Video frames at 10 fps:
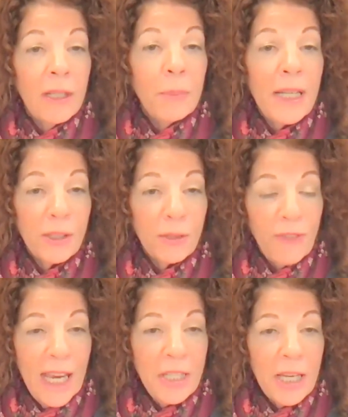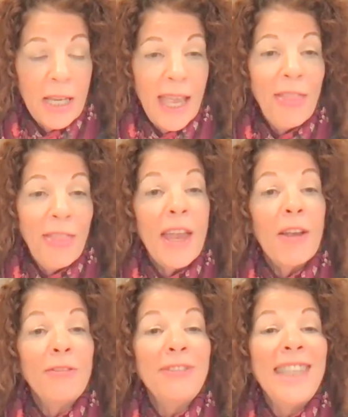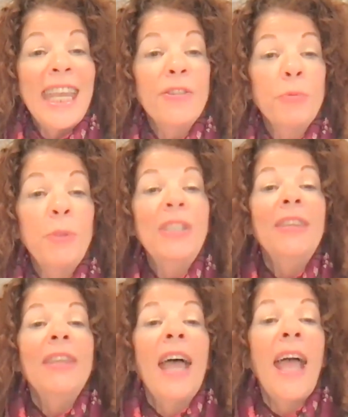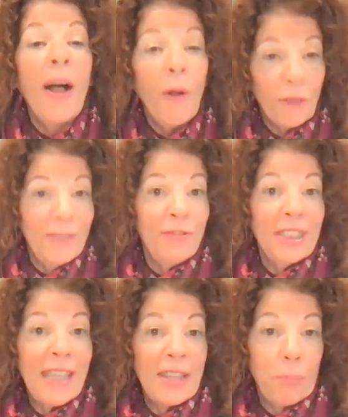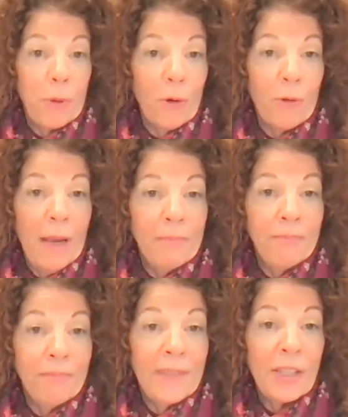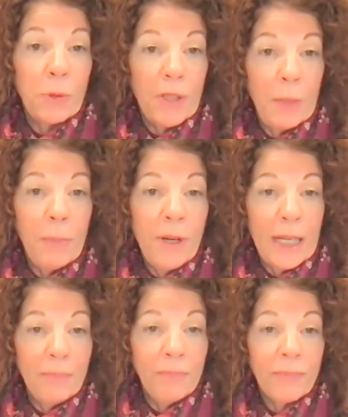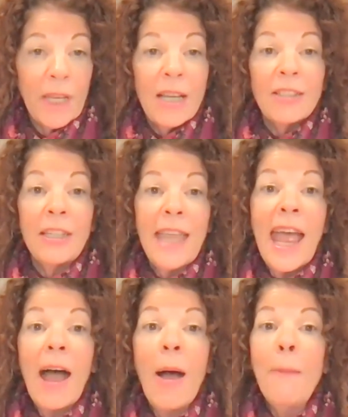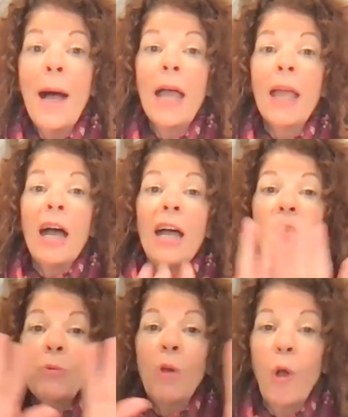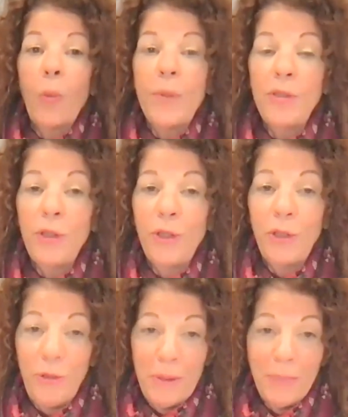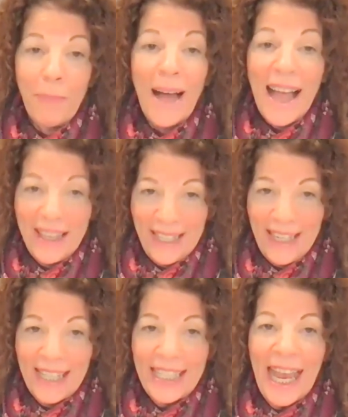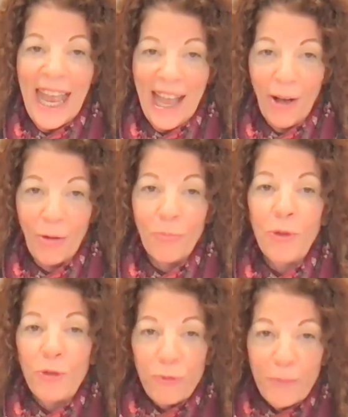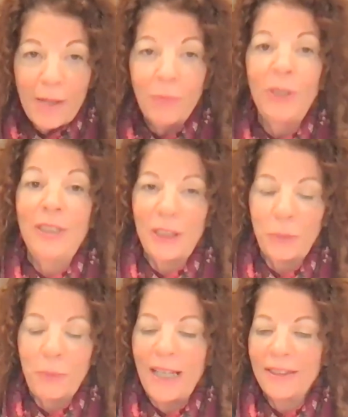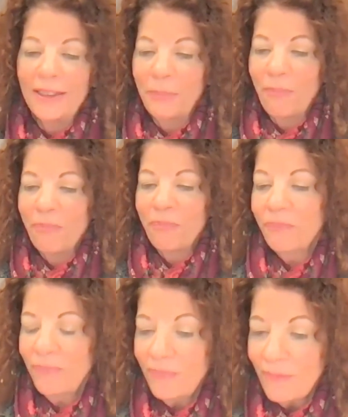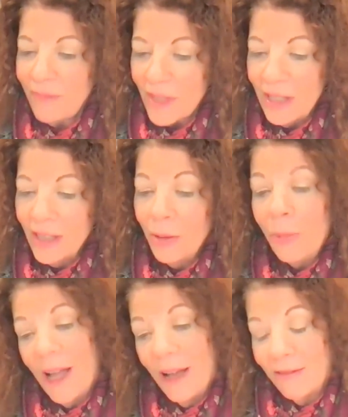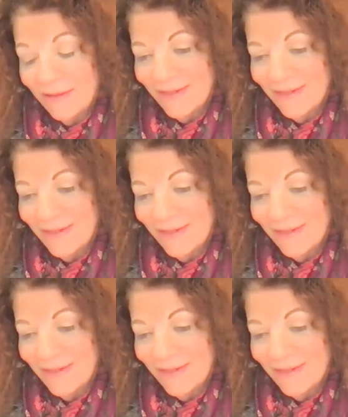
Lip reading: Pennsylvania, and their dance was in the health and phys ed program. That's where they put it. So now my eyes were open to the human body and how movement was expressed. Well,